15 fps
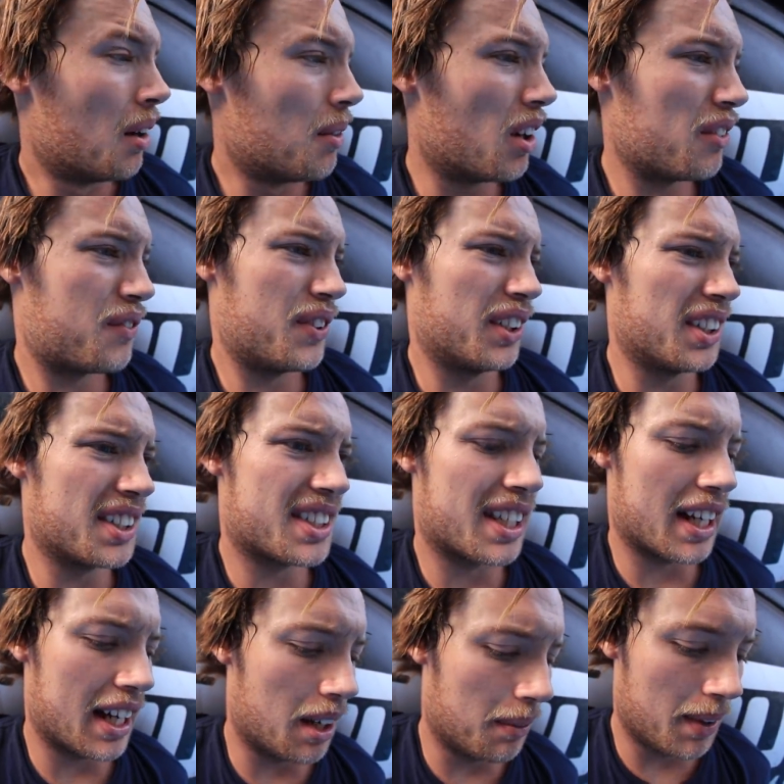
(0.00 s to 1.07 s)
Not feeling it today.
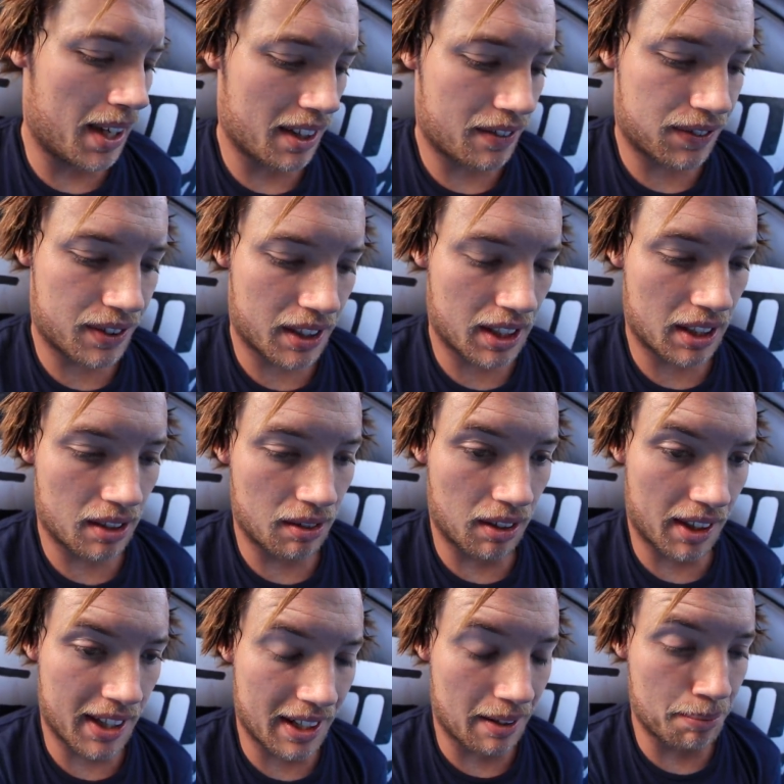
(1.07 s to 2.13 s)
I'm like friggin',
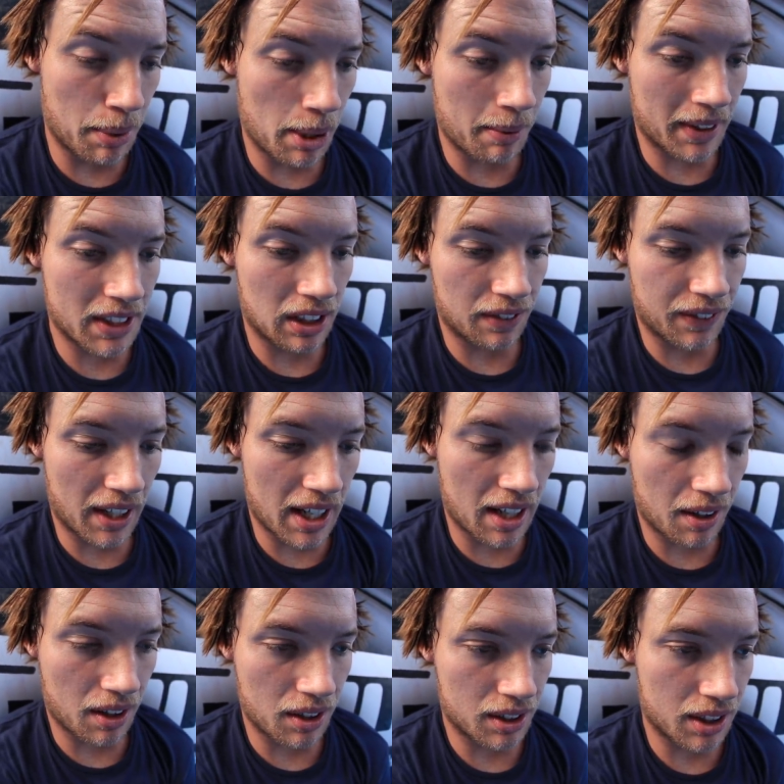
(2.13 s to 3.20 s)
I think I burnt myself
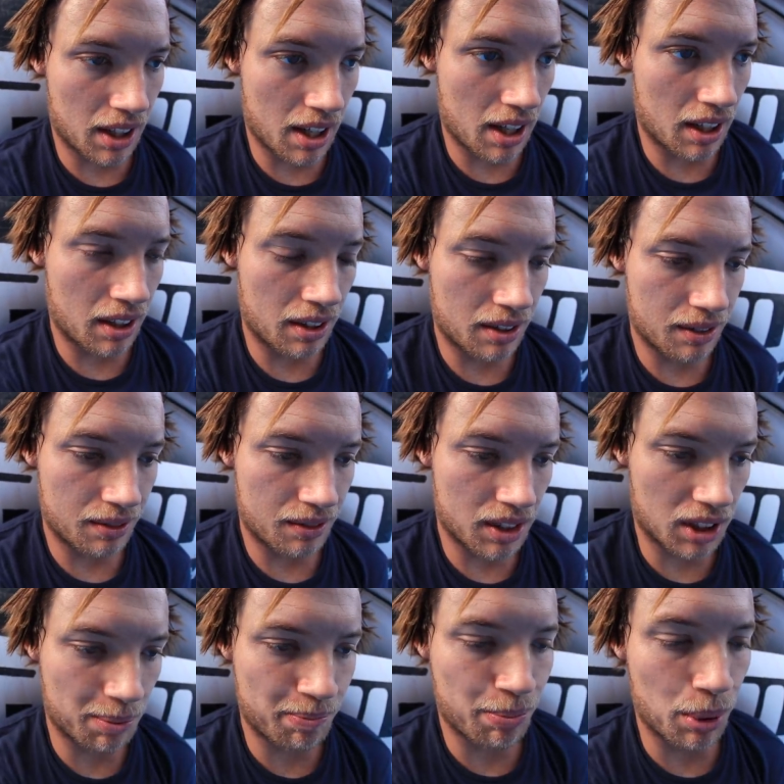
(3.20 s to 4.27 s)
out because uh,
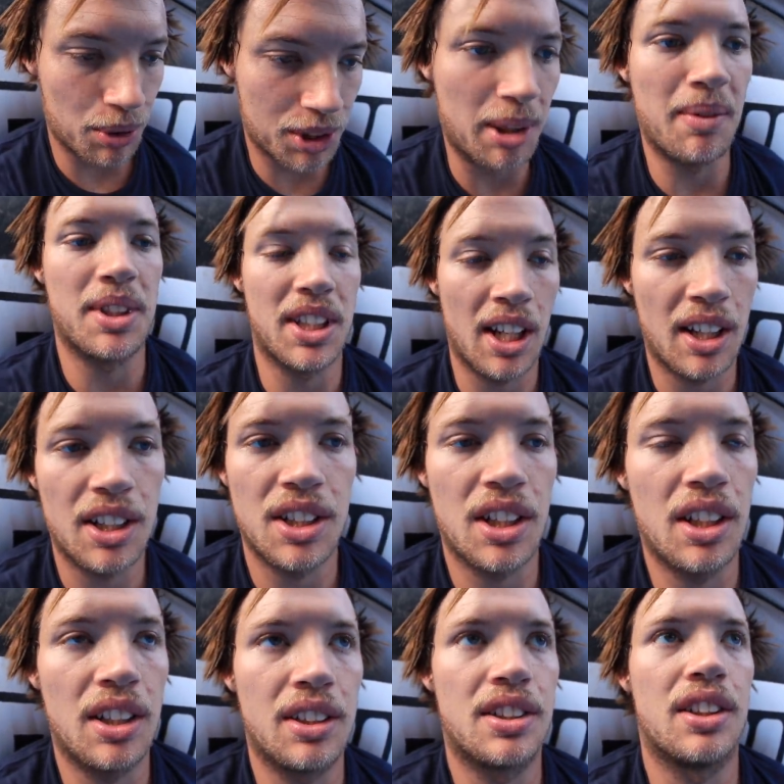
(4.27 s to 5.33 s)
just putting so much
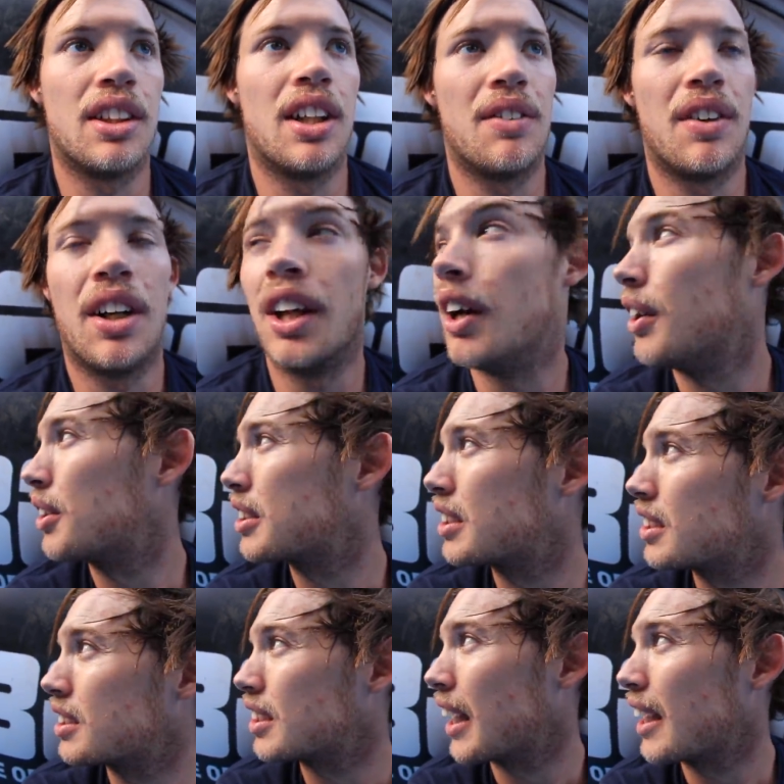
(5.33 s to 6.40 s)
energy into everyone
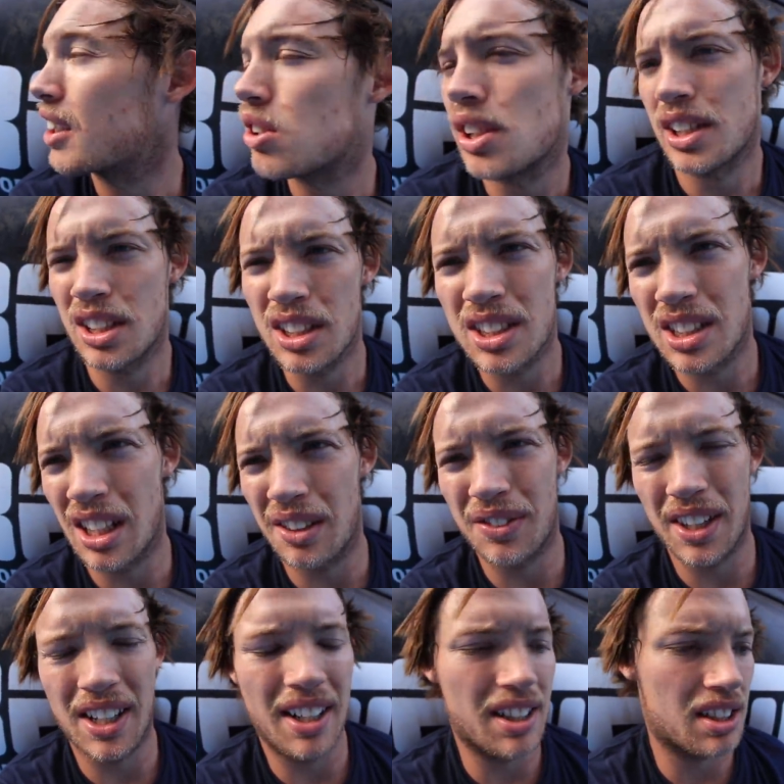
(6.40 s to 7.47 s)
else's like tricks and stuff that I